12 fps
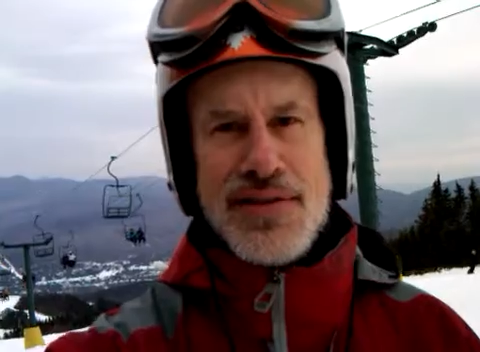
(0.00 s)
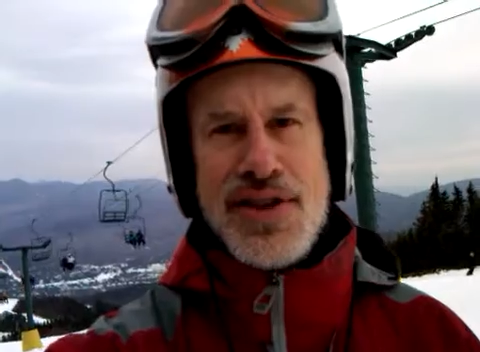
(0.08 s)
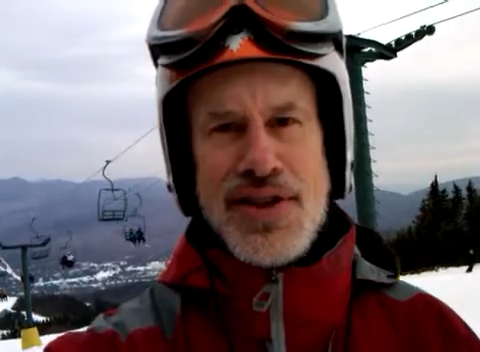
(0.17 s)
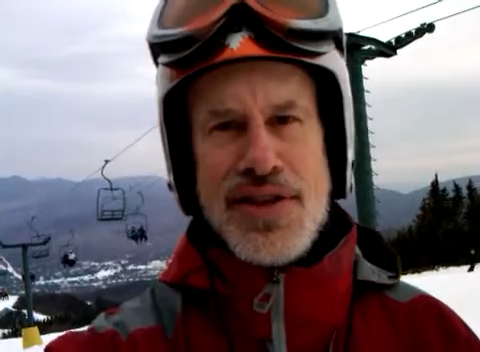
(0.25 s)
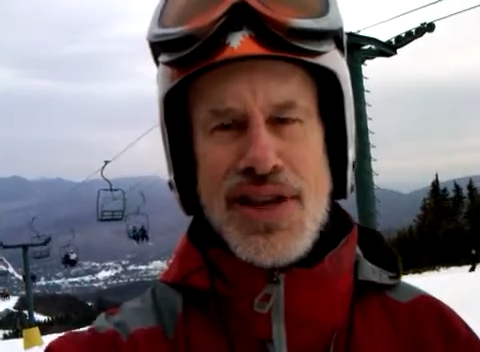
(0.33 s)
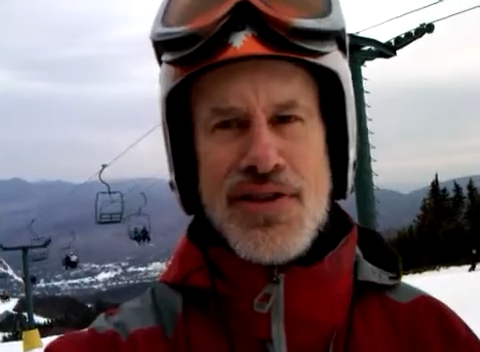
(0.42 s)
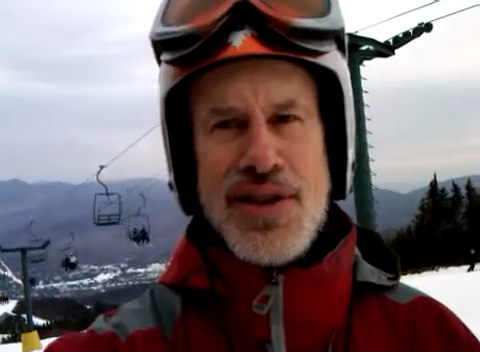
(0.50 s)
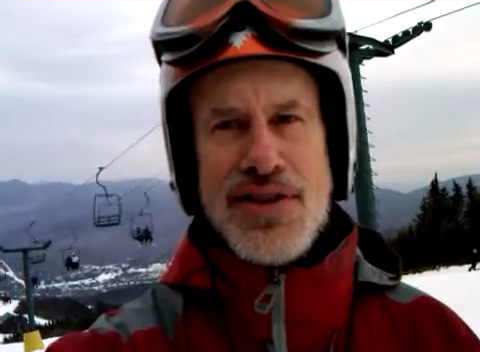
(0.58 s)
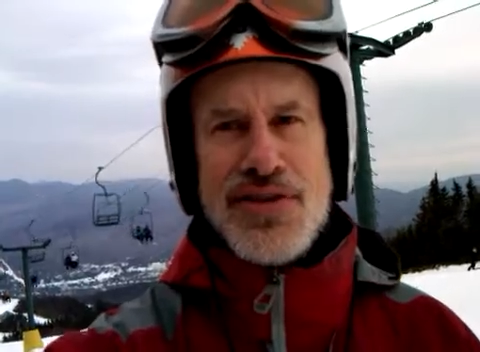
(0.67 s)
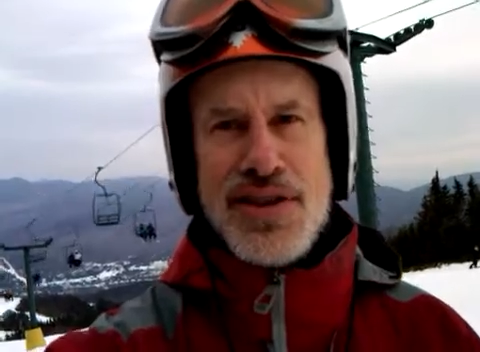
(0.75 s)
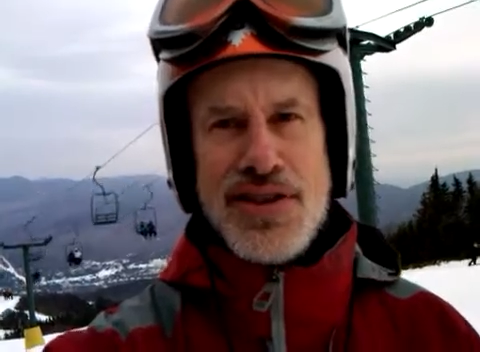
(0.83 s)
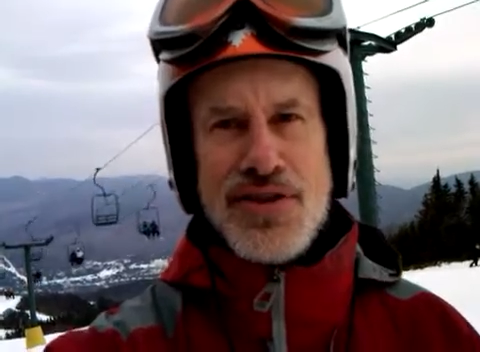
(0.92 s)
starting out
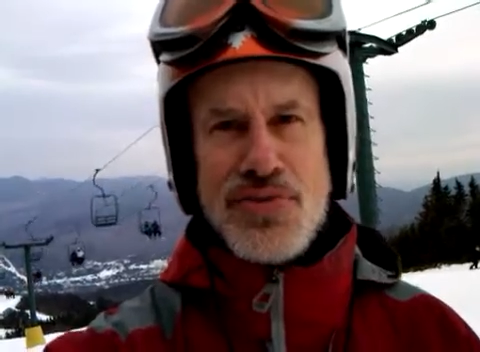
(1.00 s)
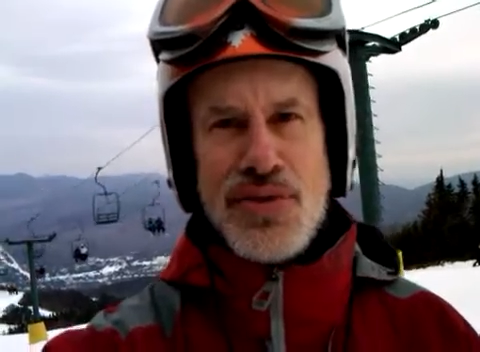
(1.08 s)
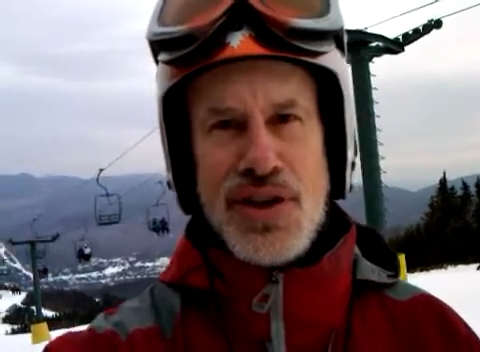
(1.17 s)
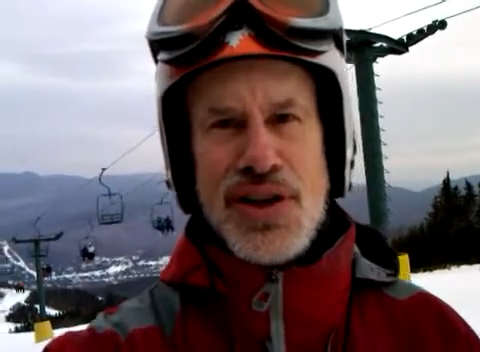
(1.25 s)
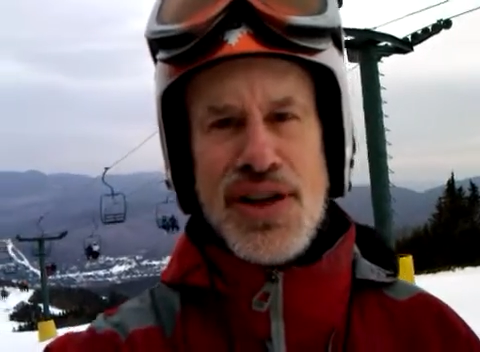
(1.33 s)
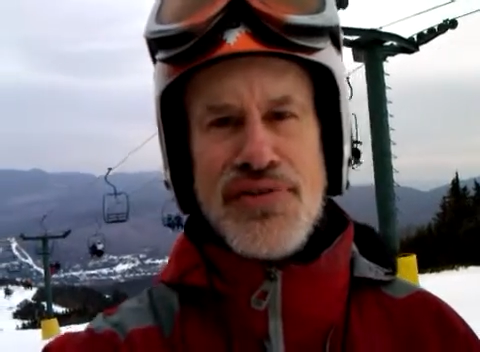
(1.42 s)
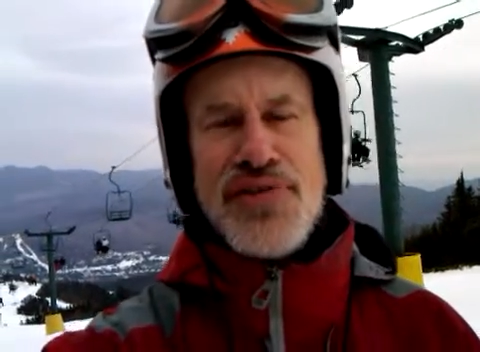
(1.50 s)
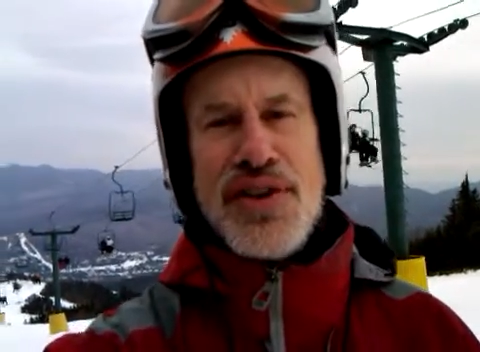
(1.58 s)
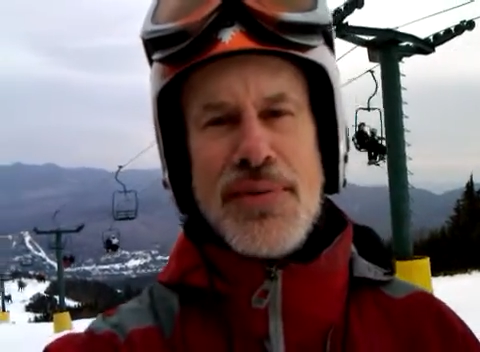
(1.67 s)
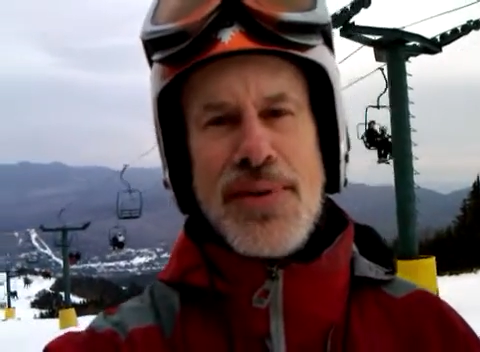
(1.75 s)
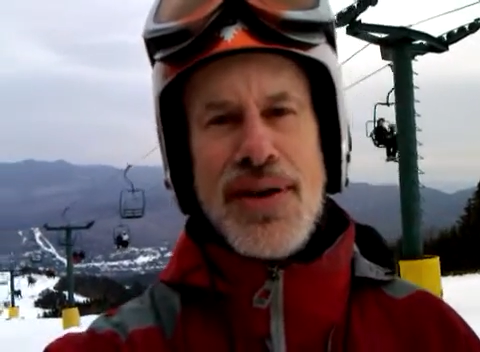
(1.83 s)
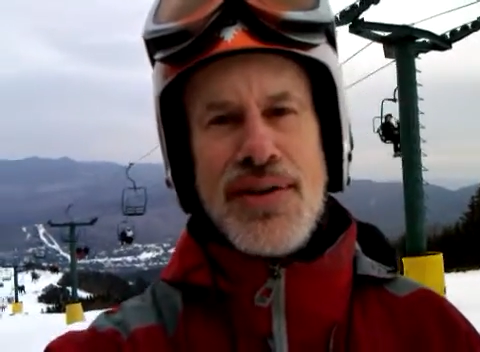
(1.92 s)
easy, just working on
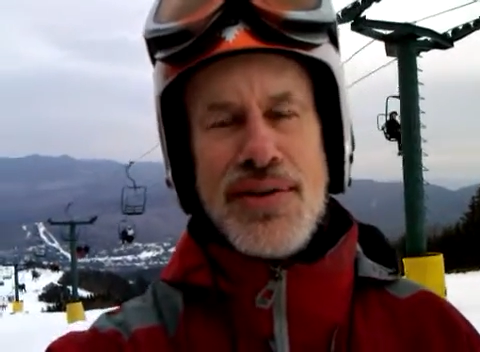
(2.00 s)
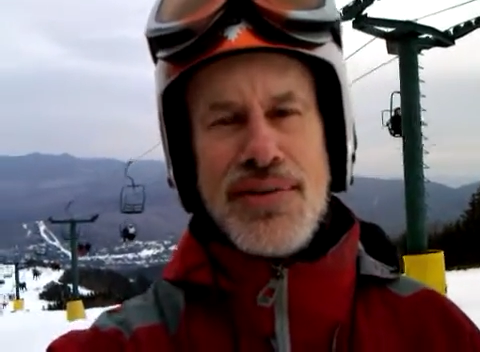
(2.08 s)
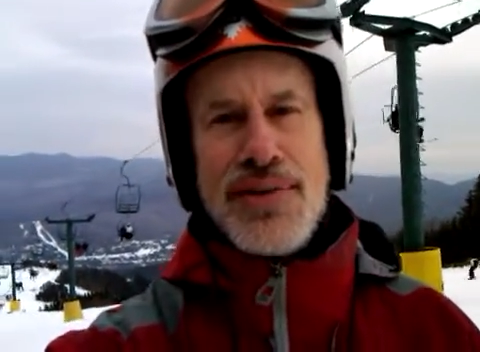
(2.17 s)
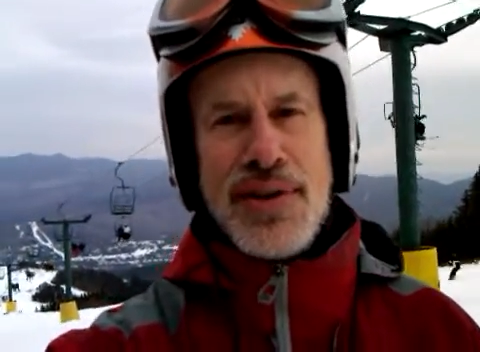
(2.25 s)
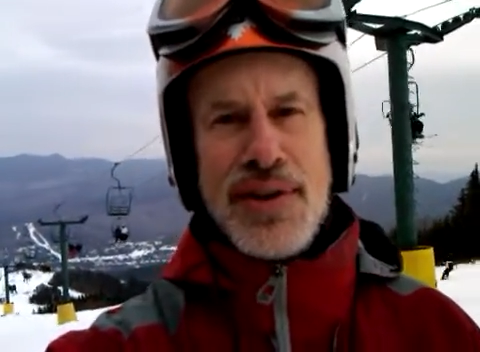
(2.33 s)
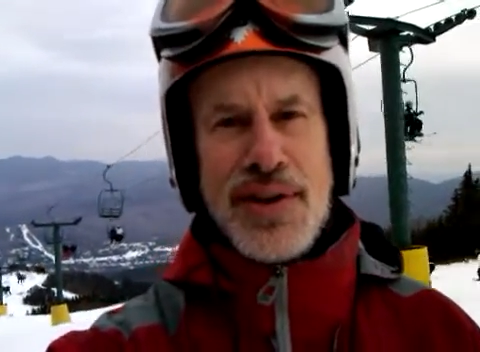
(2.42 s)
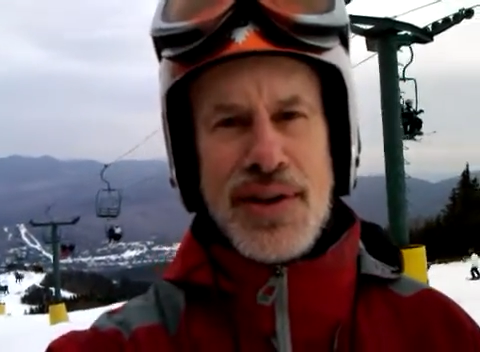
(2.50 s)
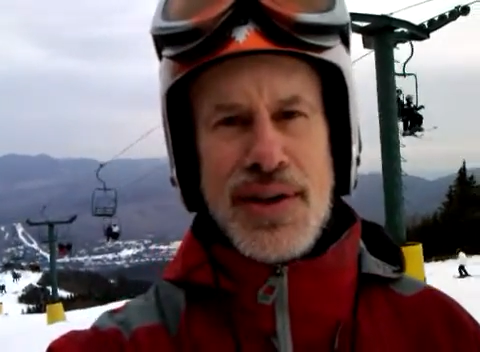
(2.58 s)
fundamentals.